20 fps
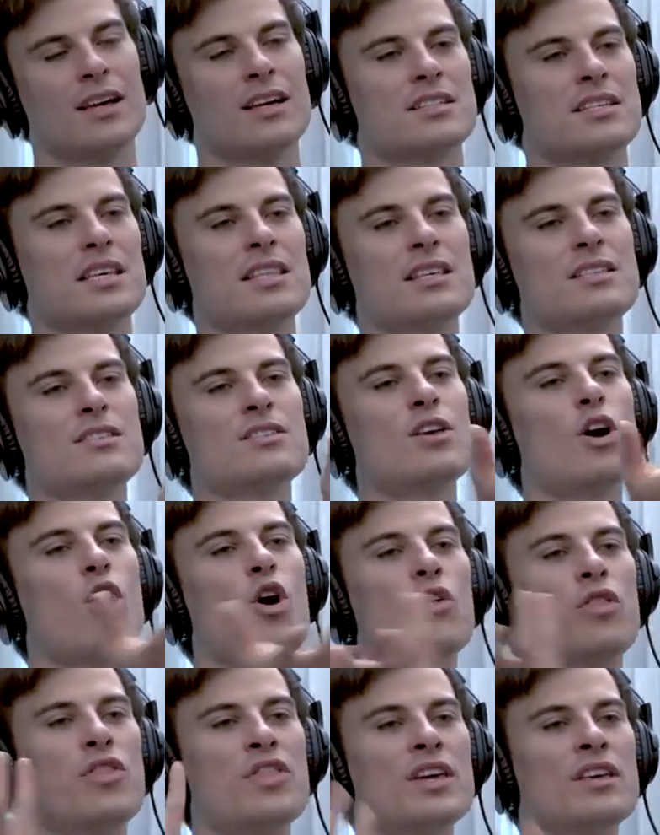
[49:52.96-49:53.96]
See, this is the
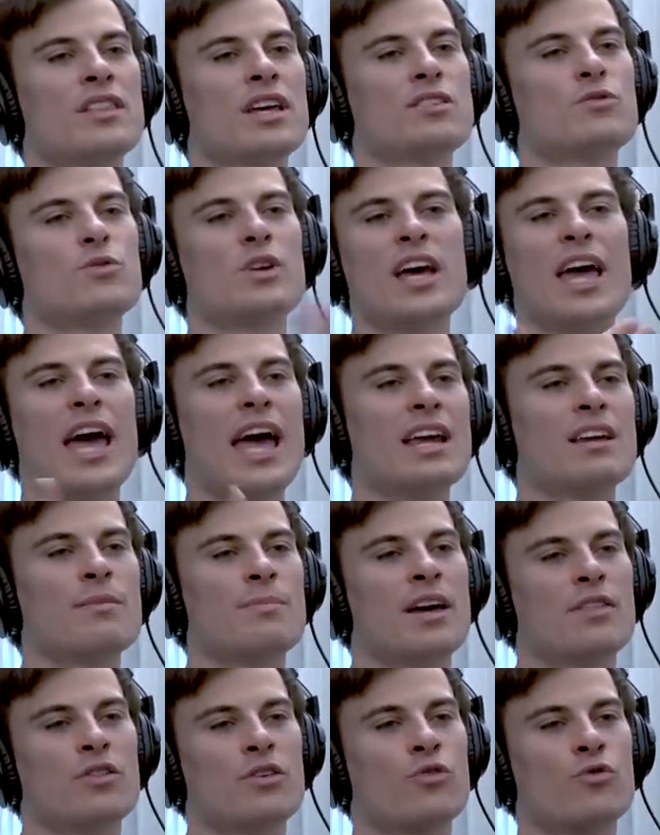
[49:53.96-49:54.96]
whole thing. That's what I hate
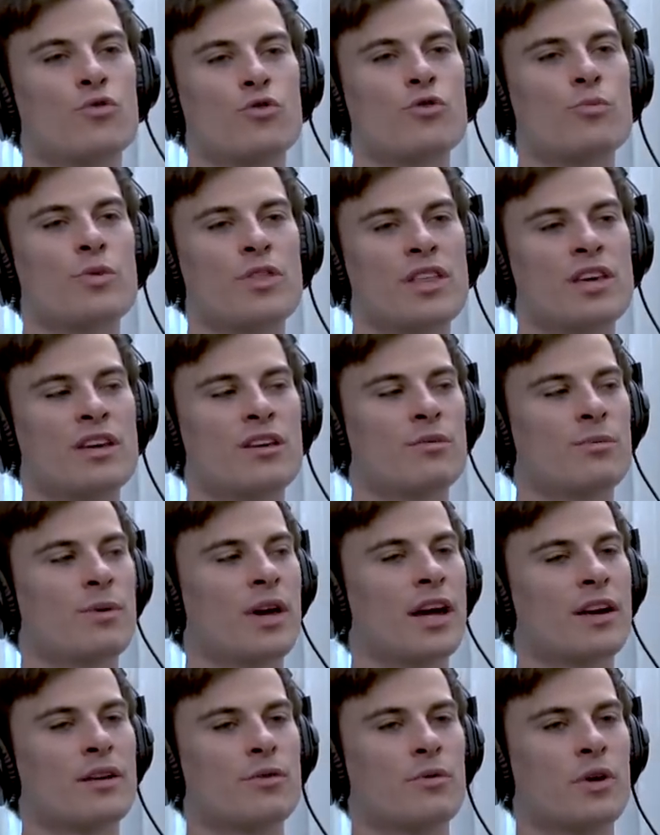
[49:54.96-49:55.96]
about the group think
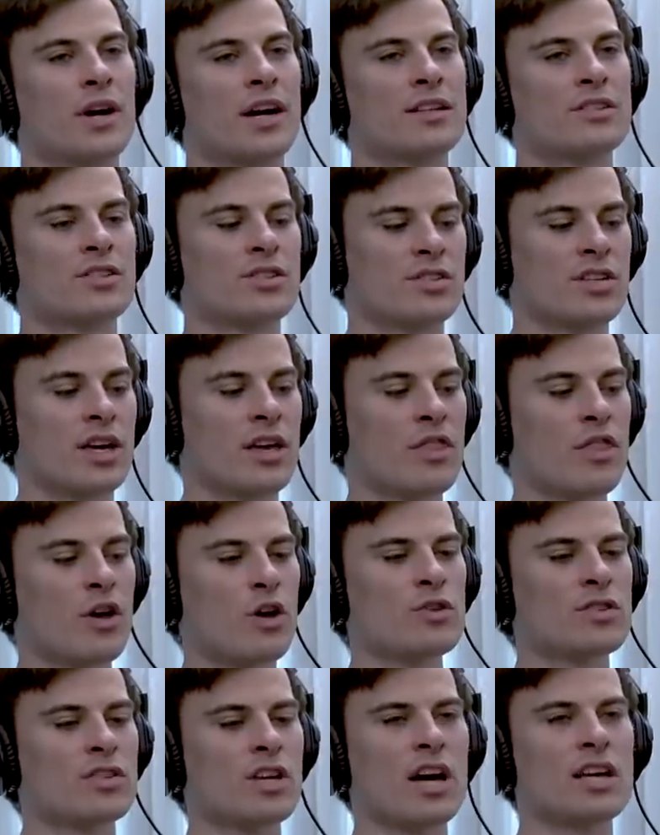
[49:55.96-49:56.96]
about it, right? It's just like
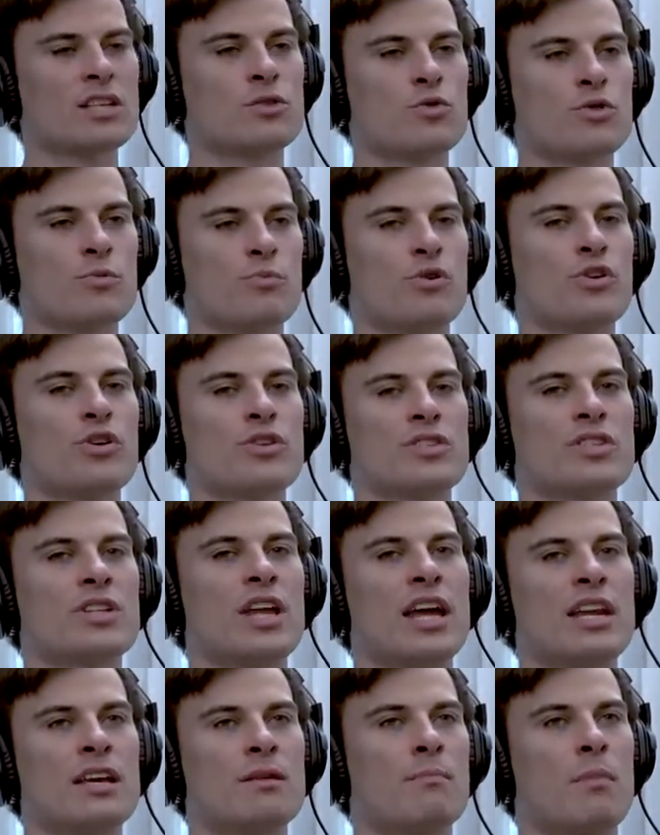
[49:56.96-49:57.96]
those guys were
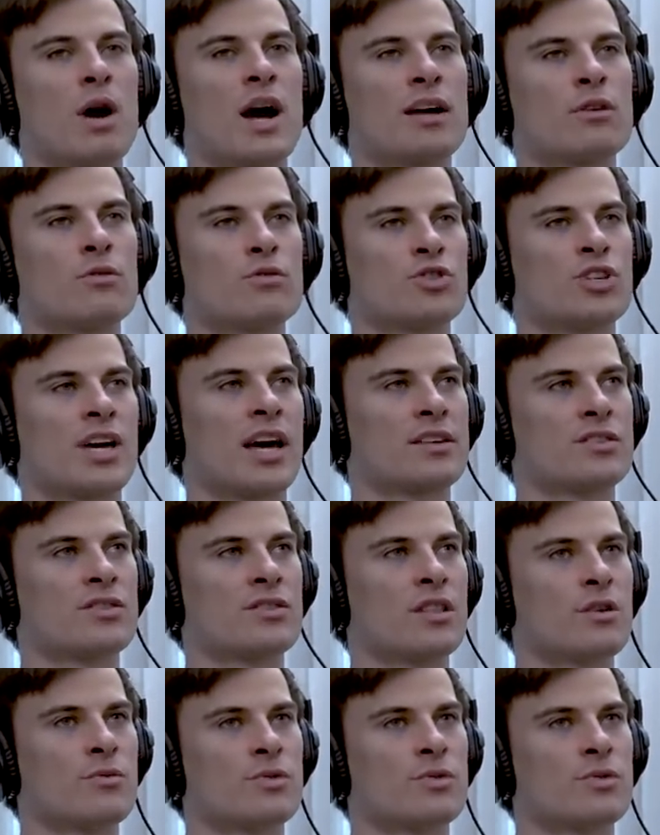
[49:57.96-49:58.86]
impersonating Michael Jackson.